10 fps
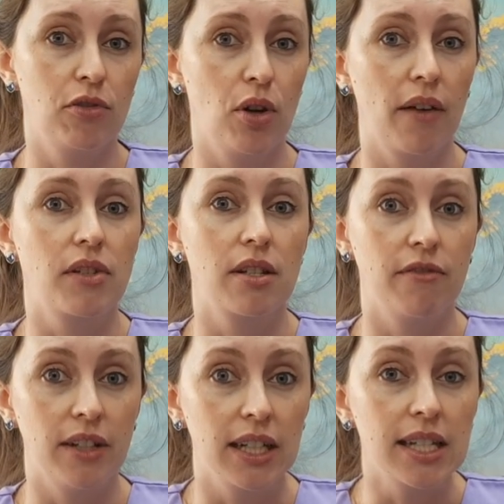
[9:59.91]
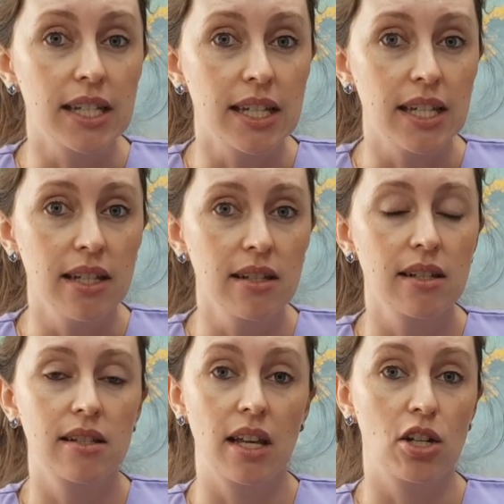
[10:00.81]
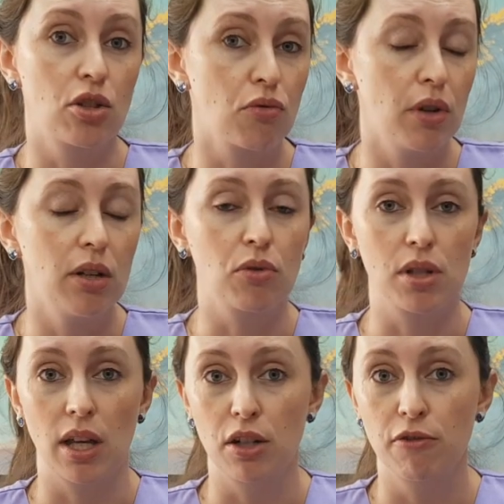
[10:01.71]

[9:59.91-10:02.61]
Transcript: you have severe disease, stage three or stage